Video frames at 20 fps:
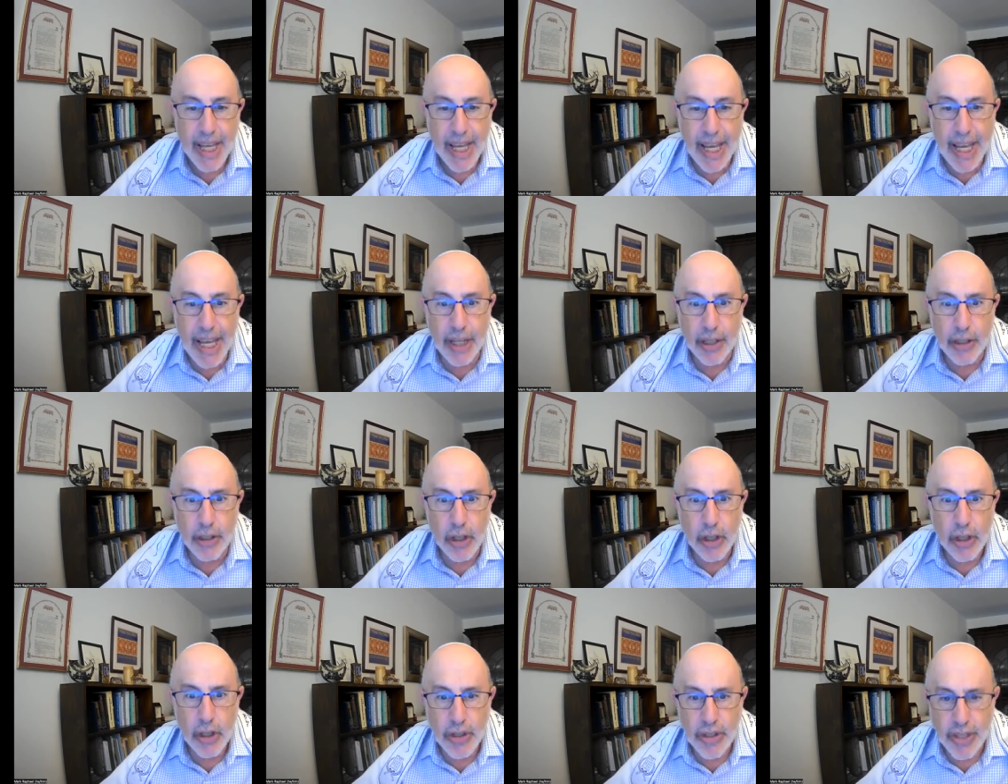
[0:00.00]
In
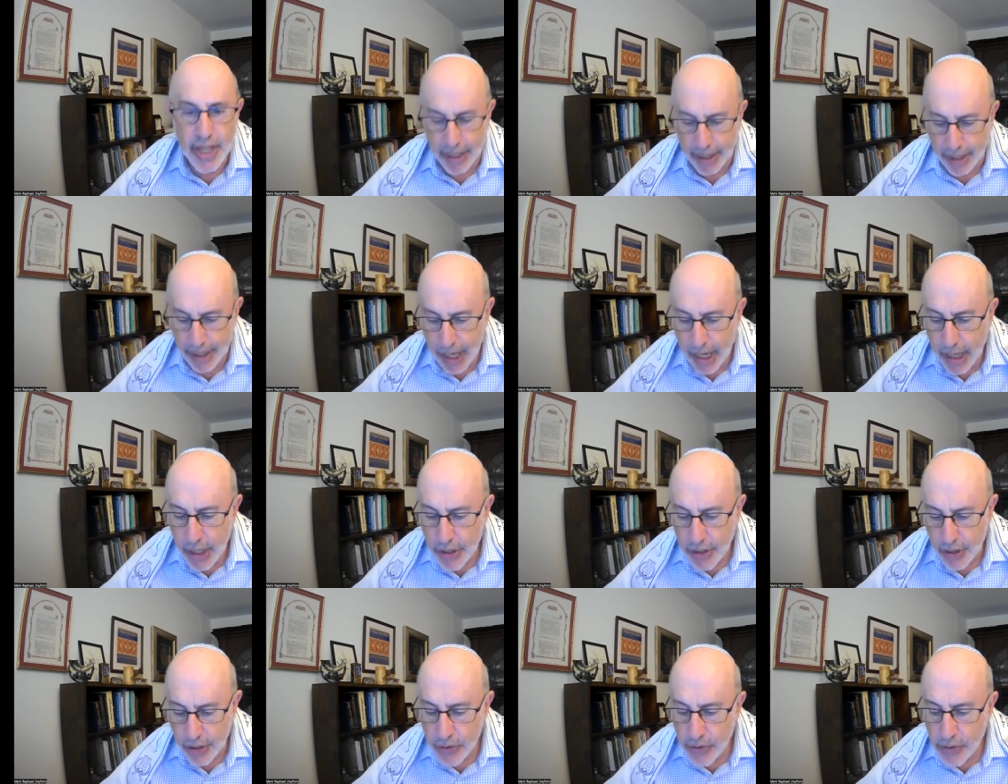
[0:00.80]

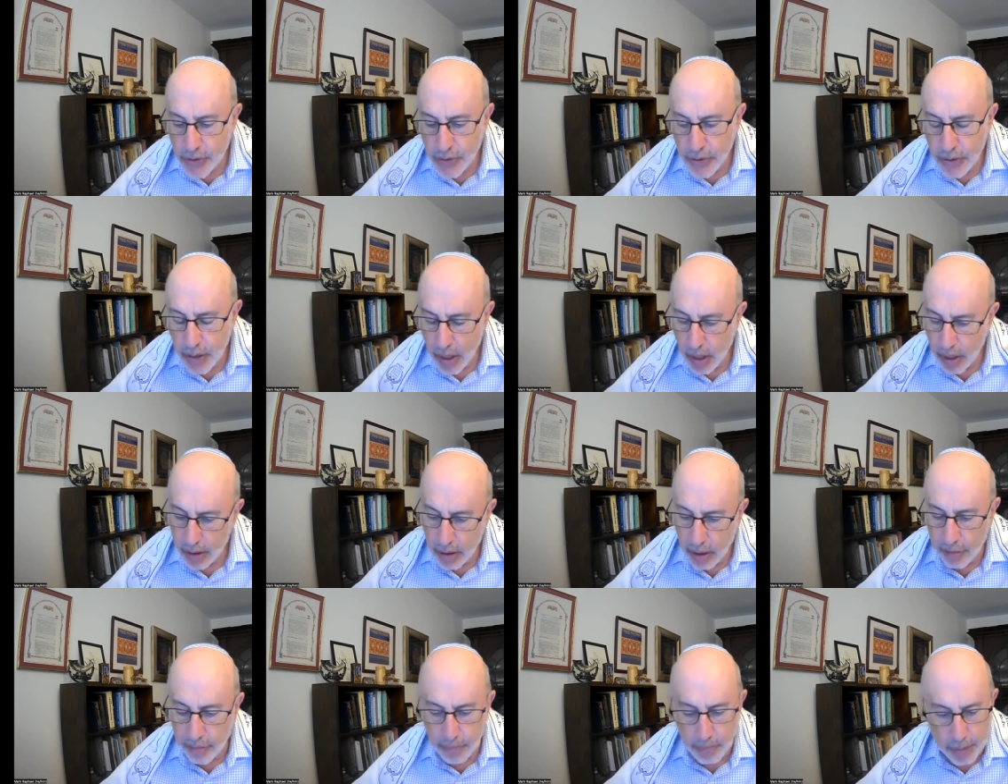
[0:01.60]
dedications
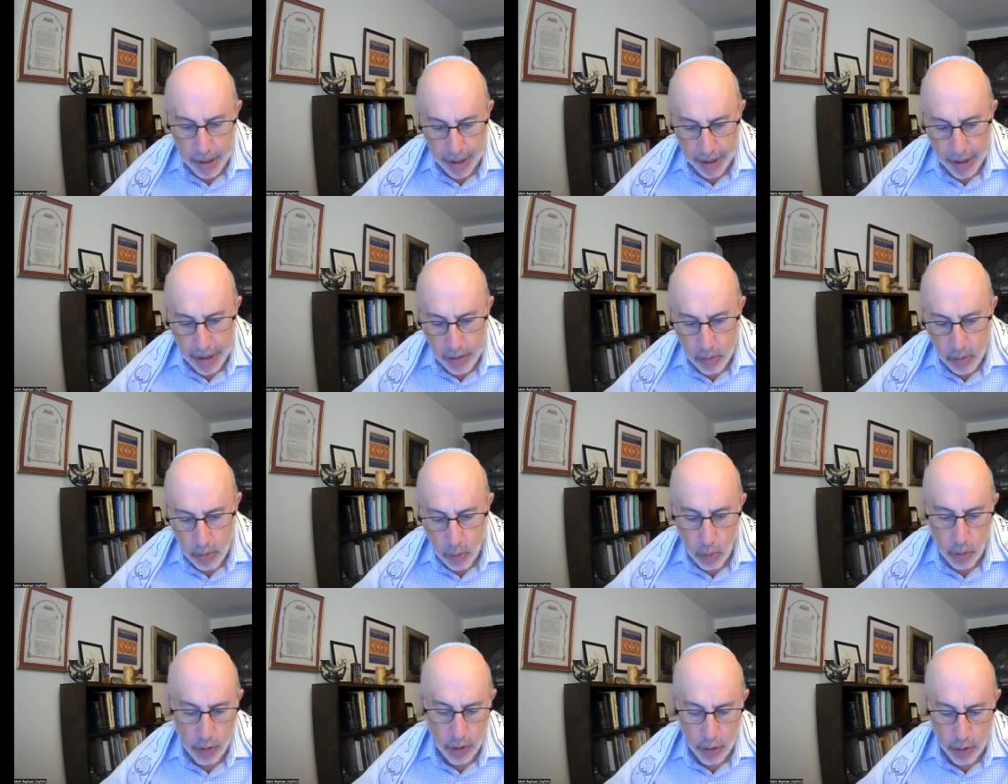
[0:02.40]
of money
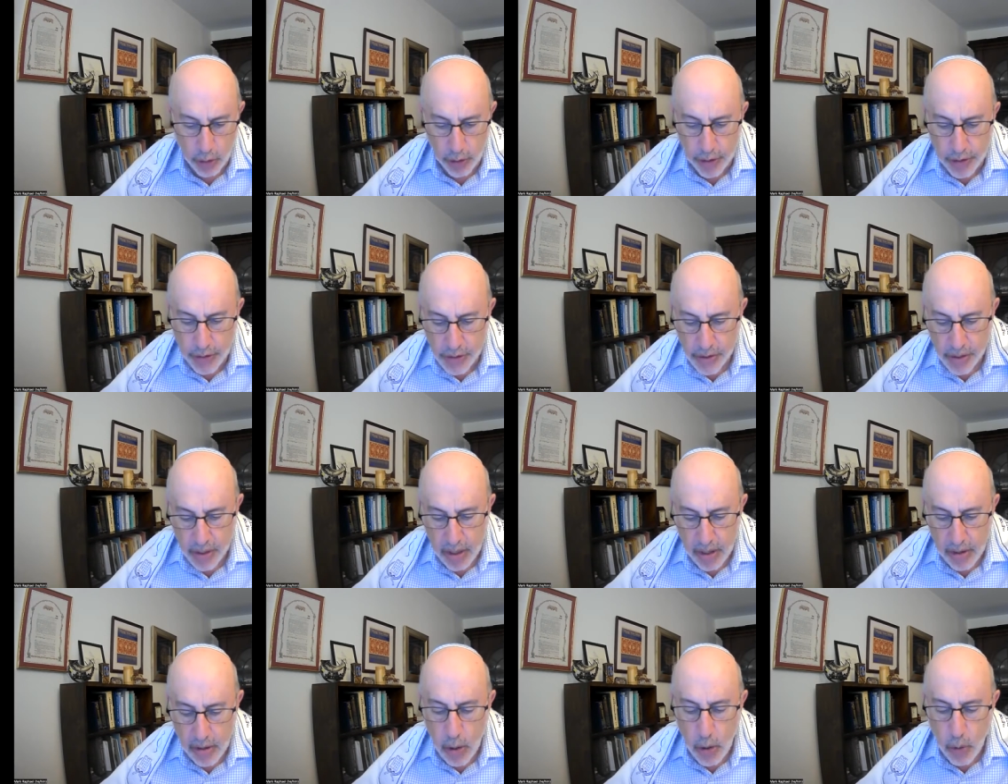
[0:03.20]
or goods,
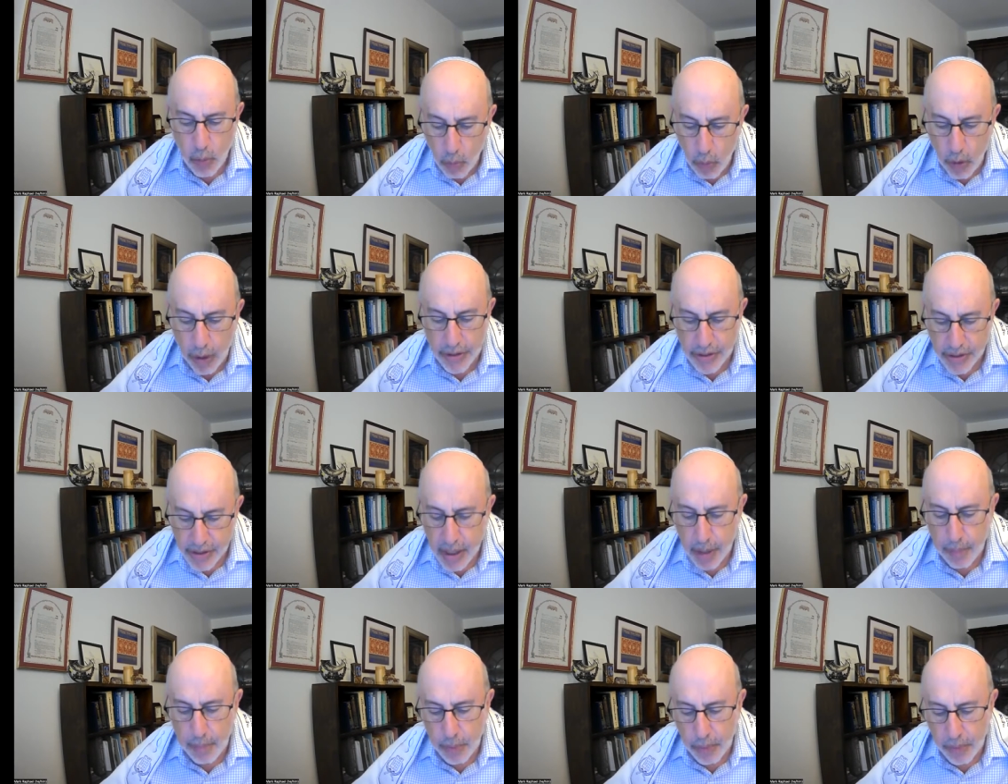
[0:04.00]
one
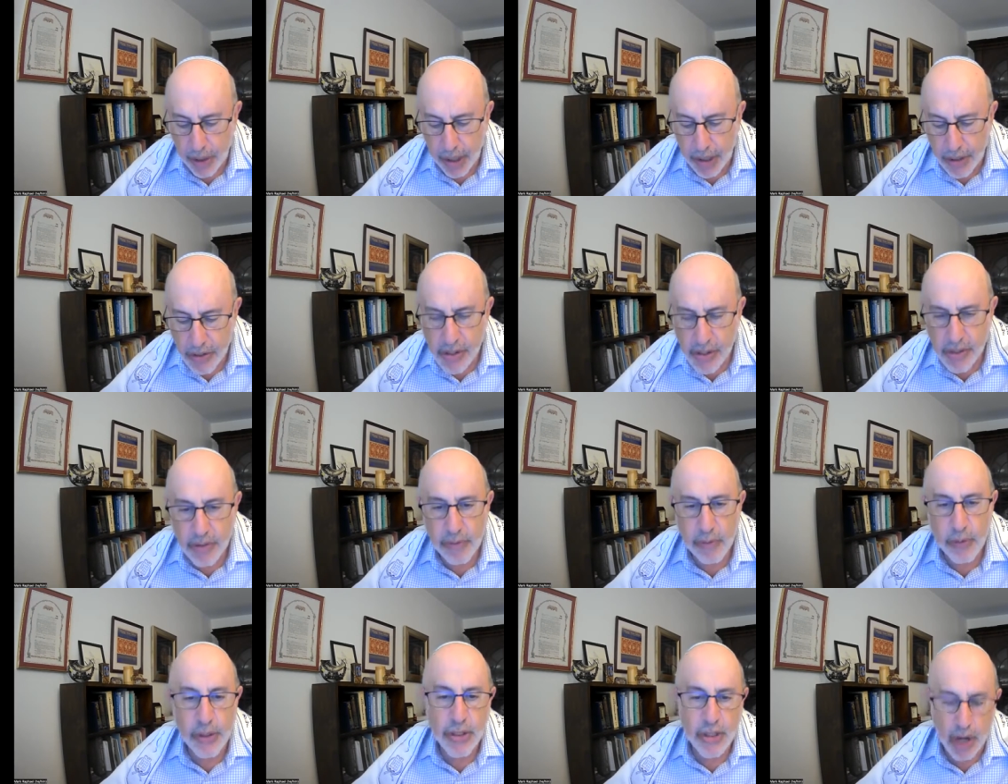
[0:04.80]
separates
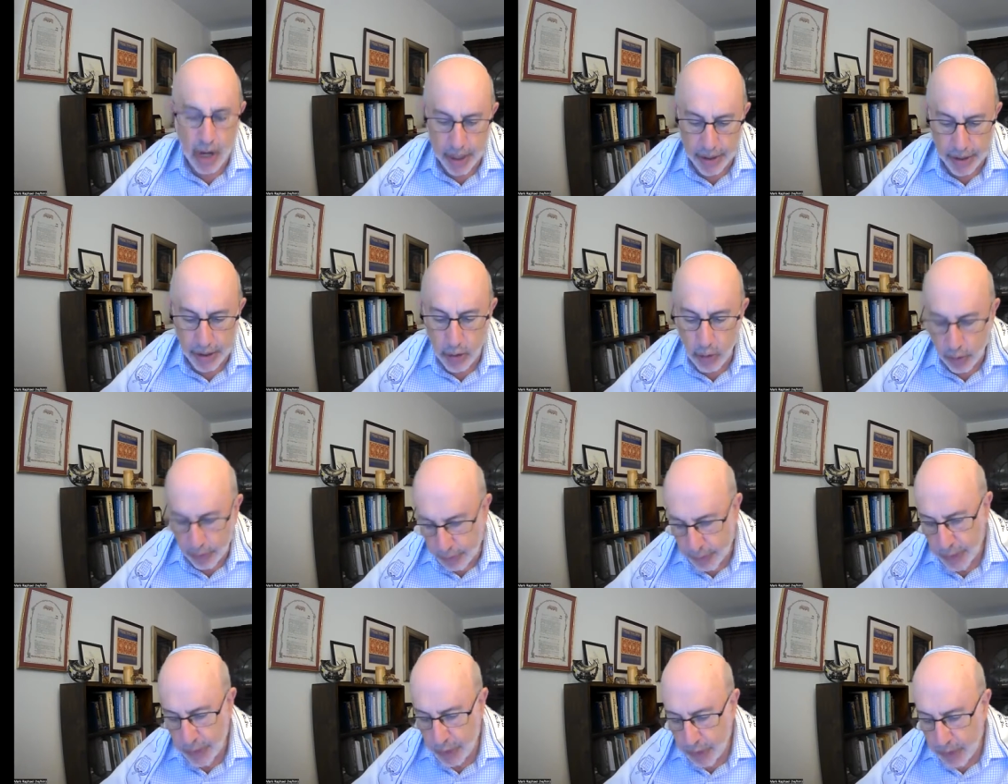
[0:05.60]
for tithing or
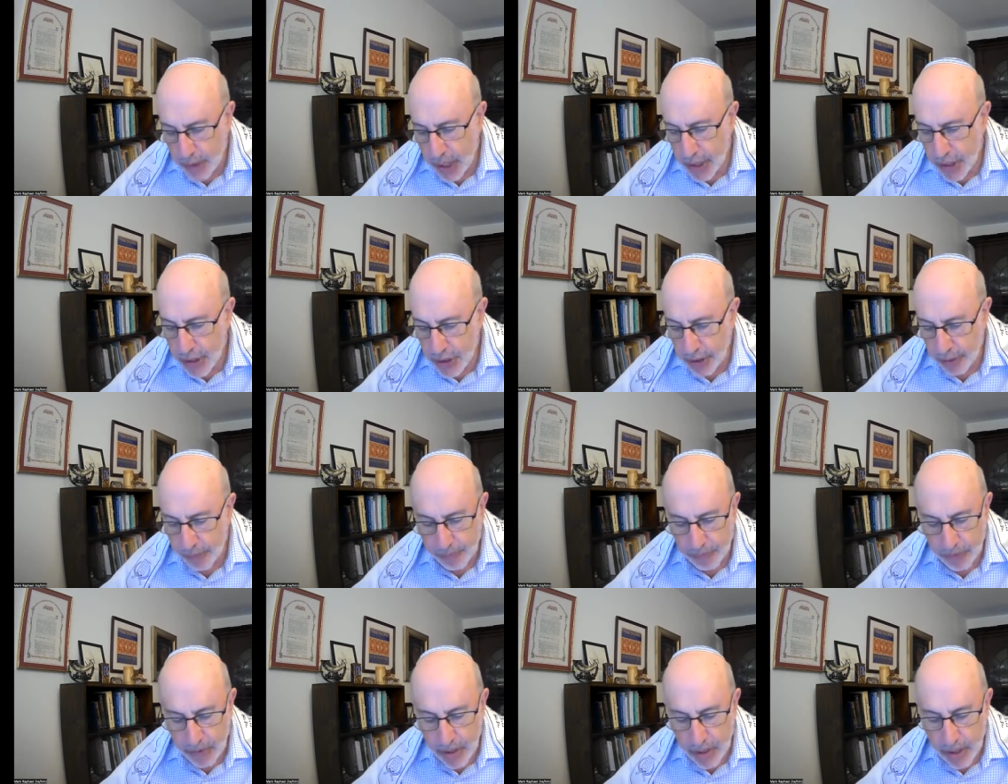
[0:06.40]
for donation.